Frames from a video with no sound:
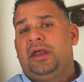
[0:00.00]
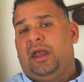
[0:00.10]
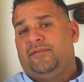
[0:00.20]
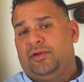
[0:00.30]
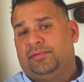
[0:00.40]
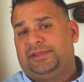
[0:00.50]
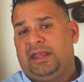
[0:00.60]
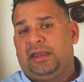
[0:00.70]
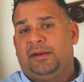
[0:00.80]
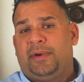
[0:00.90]
If you're
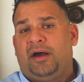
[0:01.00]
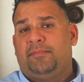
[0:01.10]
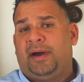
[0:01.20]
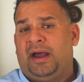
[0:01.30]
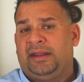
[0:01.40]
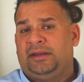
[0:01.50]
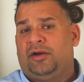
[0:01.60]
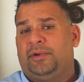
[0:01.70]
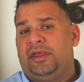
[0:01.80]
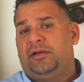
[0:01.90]
thinking about buying
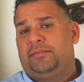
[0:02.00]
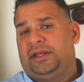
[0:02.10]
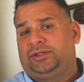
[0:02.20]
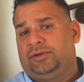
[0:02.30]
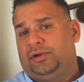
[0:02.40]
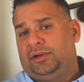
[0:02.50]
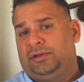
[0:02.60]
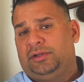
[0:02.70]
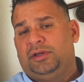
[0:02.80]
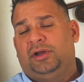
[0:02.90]
over there, make sure,
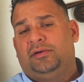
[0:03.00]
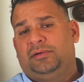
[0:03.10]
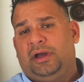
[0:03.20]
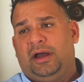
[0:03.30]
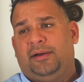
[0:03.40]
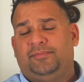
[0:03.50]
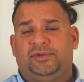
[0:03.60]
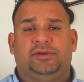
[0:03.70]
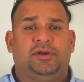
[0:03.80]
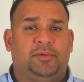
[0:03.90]
you
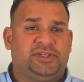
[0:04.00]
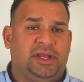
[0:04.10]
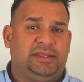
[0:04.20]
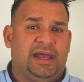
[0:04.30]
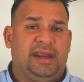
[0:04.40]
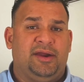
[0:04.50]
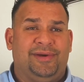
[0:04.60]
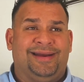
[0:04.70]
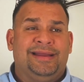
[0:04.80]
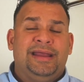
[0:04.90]
double check that area.